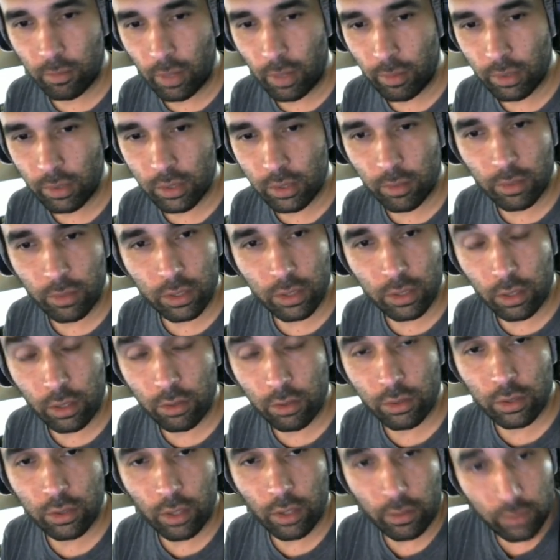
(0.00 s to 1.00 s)
maybe some of this
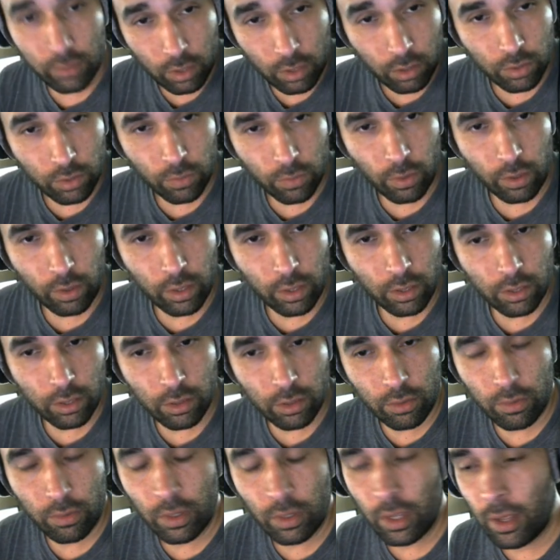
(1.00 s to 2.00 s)
other stuff starts working
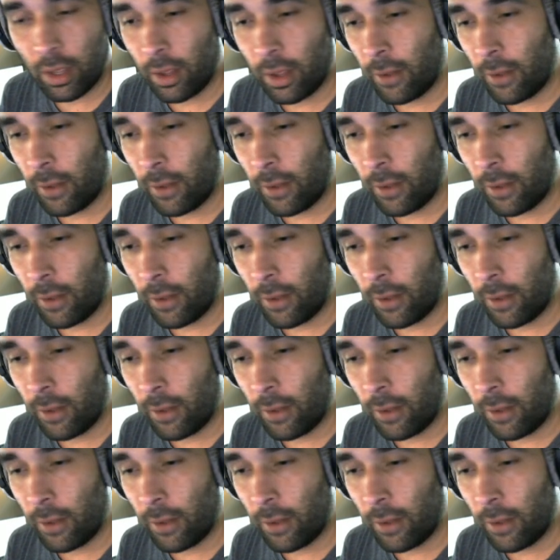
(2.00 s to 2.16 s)
too.